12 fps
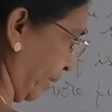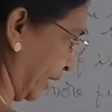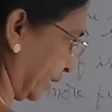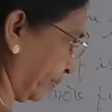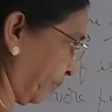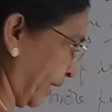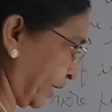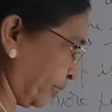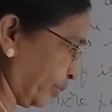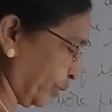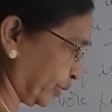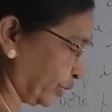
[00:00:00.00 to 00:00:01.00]

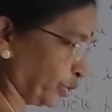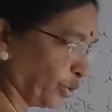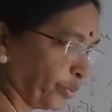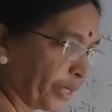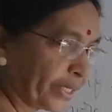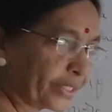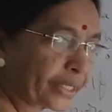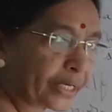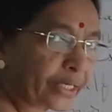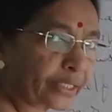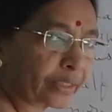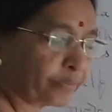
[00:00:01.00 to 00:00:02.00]
multiplying both numerator
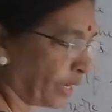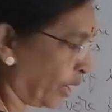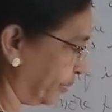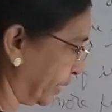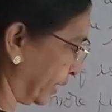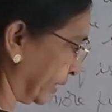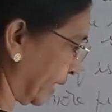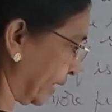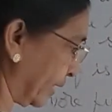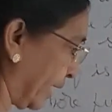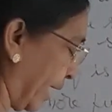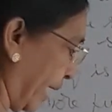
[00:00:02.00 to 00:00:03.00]
and denominator
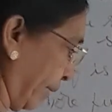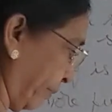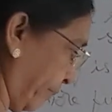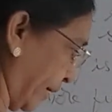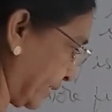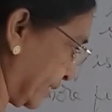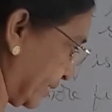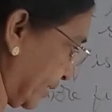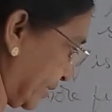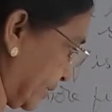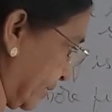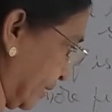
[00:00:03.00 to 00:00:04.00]
by
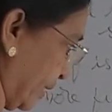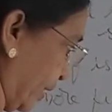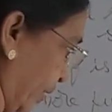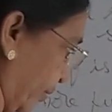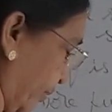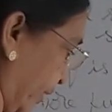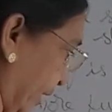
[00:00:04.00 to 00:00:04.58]
6, we